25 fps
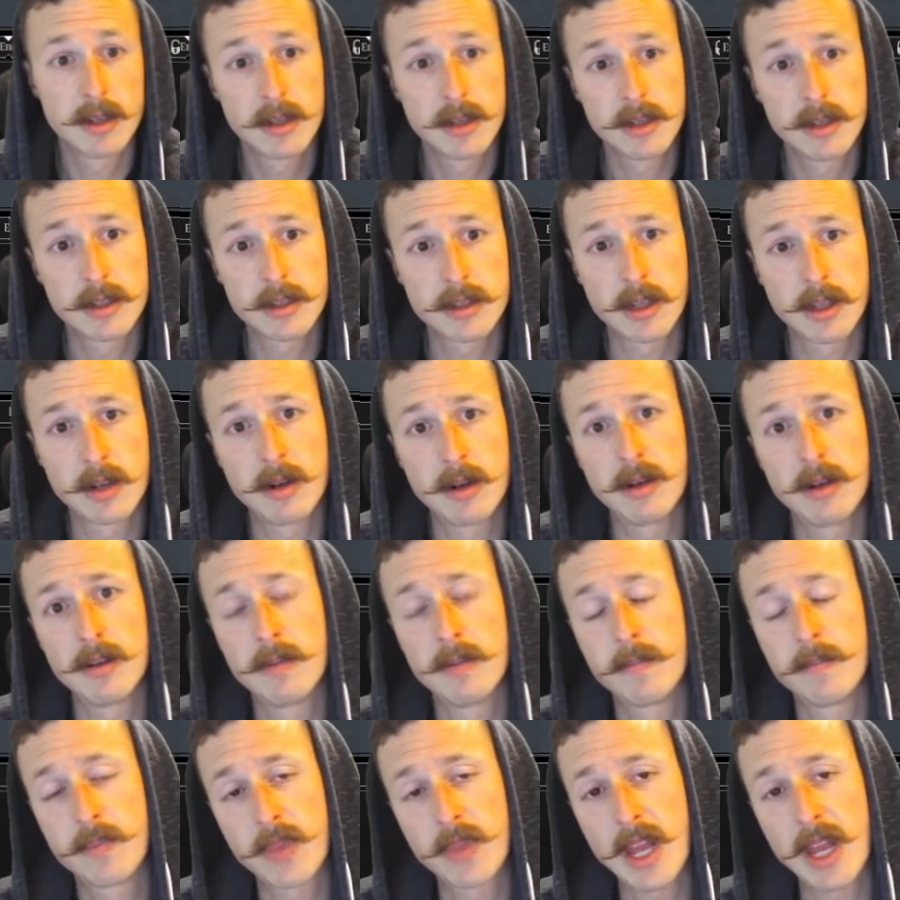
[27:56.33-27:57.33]
So
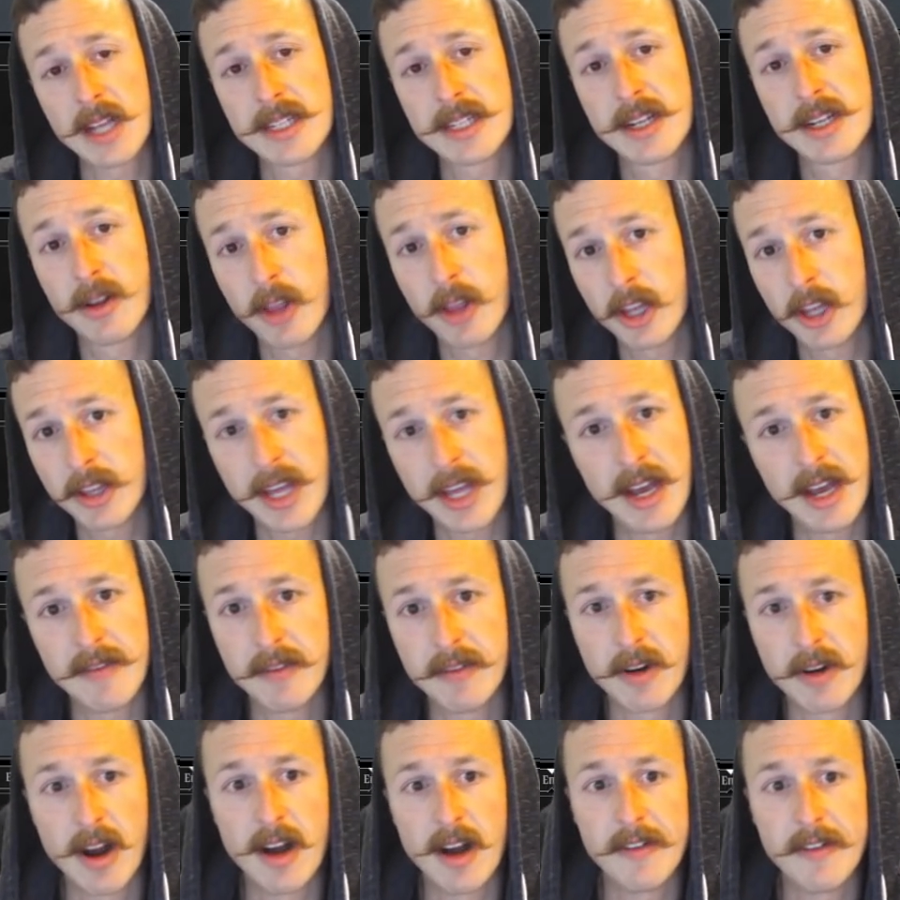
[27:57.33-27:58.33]
I still think they have
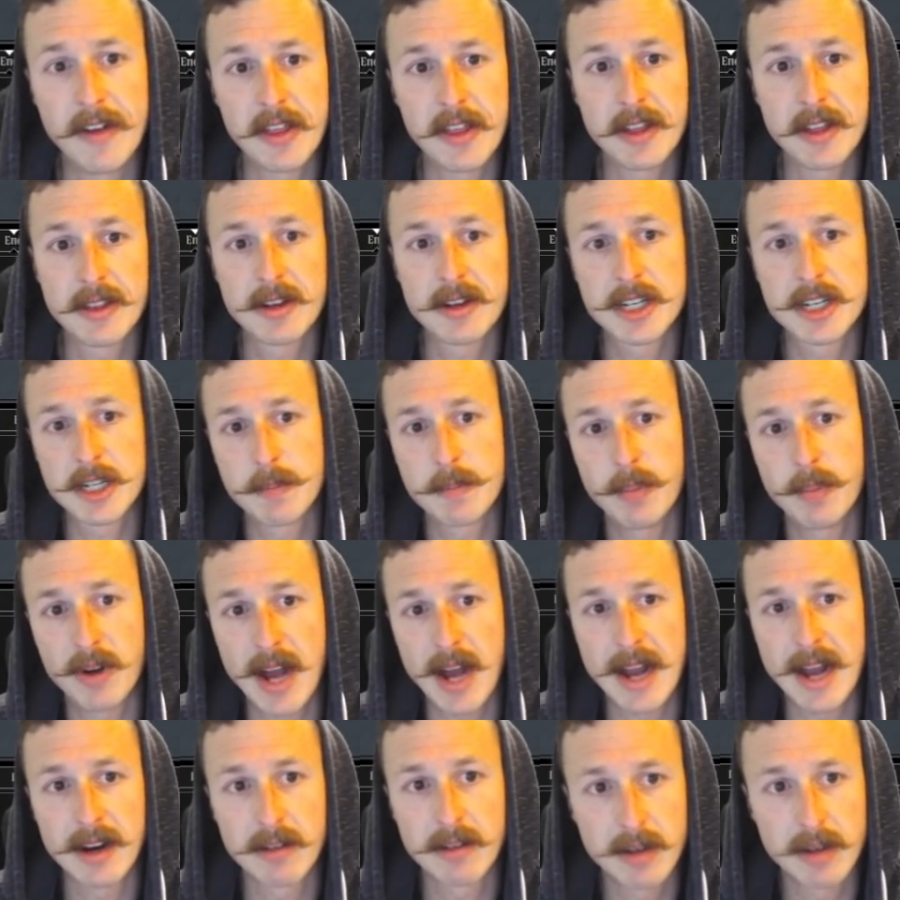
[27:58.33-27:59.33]
Groff. I think they're just
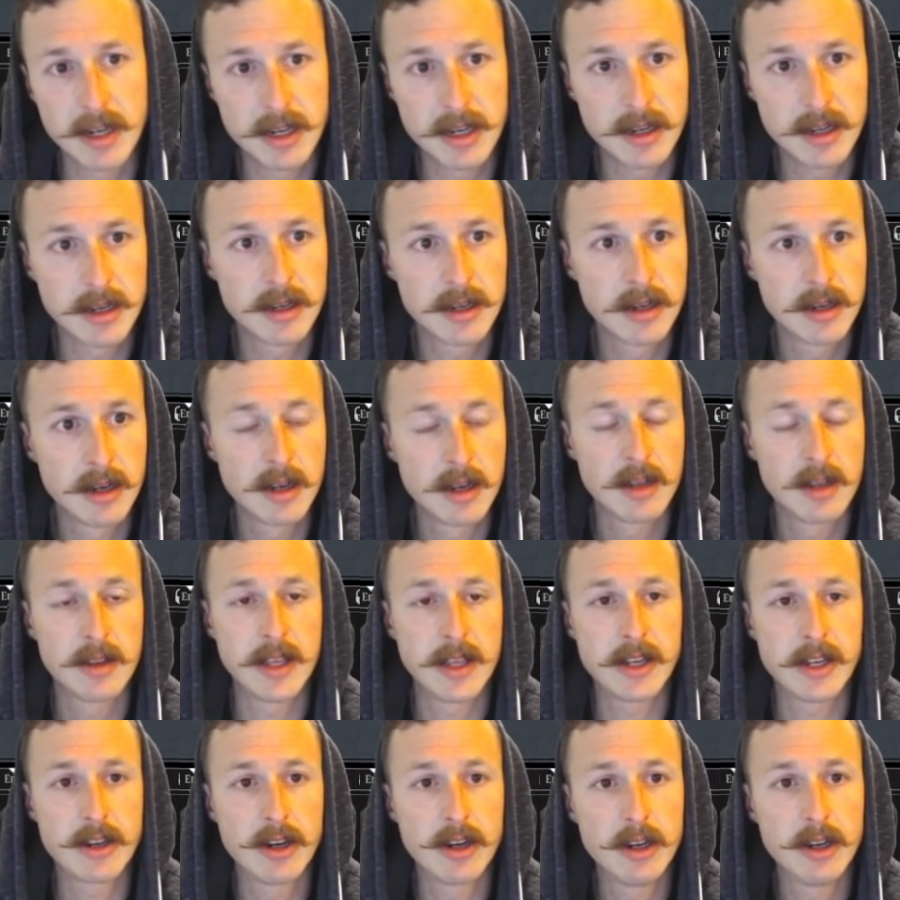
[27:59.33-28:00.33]
black-green. They
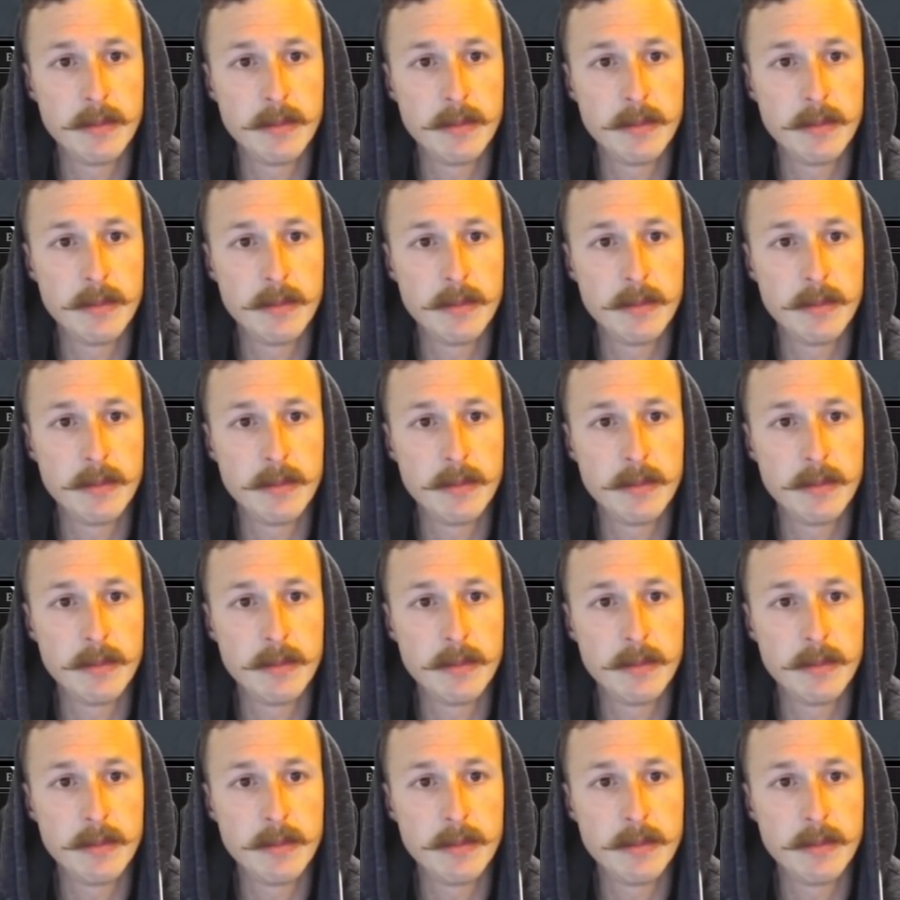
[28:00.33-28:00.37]
could